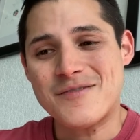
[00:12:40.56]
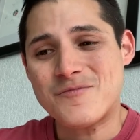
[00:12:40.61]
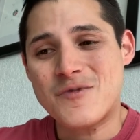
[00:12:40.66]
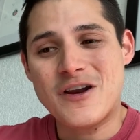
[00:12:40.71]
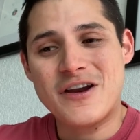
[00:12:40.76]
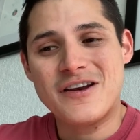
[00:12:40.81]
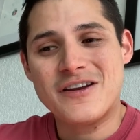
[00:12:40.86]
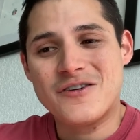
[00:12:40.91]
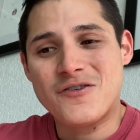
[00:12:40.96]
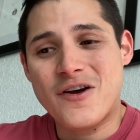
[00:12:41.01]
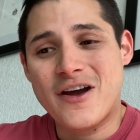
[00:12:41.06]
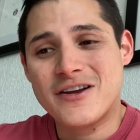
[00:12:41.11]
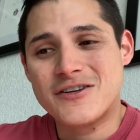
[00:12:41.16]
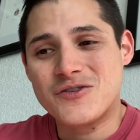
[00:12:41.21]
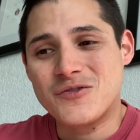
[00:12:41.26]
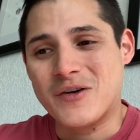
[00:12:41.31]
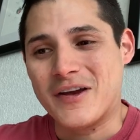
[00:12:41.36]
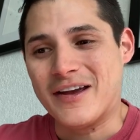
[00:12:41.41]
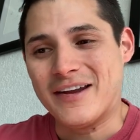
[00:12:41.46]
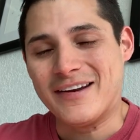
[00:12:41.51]
ready to
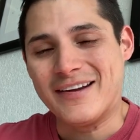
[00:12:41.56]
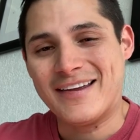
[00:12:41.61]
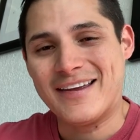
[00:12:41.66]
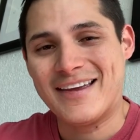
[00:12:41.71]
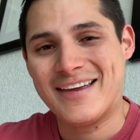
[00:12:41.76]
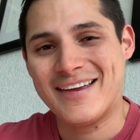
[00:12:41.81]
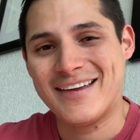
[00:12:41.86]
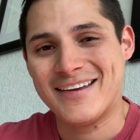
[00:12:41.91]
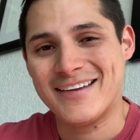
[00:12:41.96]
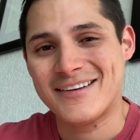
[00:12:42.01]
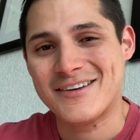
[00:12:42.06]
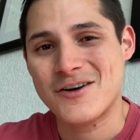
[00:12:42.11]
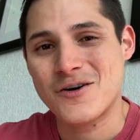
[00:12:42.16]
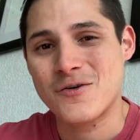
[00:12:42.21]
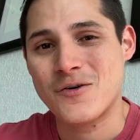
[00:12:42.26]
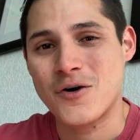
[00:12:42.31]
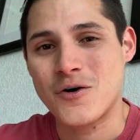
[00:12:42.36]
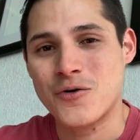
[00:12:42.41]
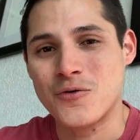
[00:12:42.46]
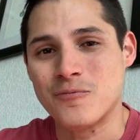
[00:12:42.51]
graduate and go
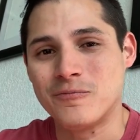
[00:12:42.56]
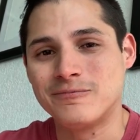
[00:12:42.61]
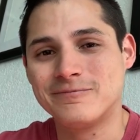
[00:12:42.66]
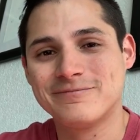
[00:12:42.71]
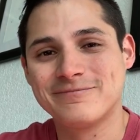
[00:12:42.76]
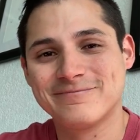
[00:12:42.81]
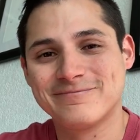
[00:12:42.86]
home.